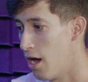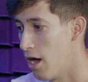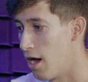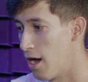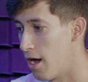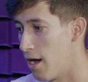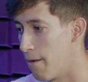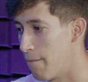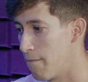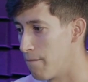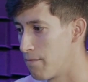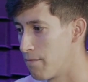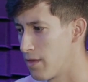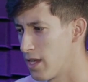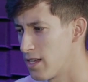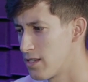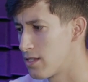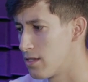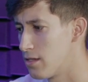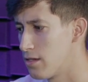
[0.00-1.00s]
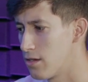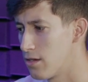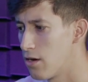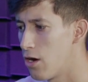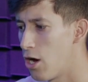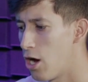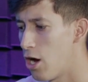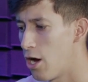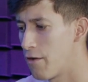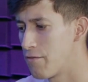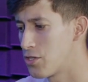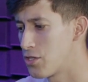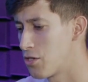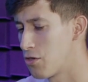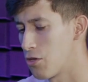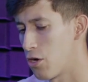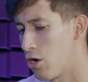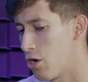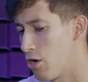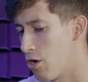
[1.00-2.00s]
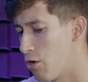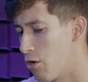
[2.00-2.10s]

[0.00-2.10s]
Um, and obviously, the, all,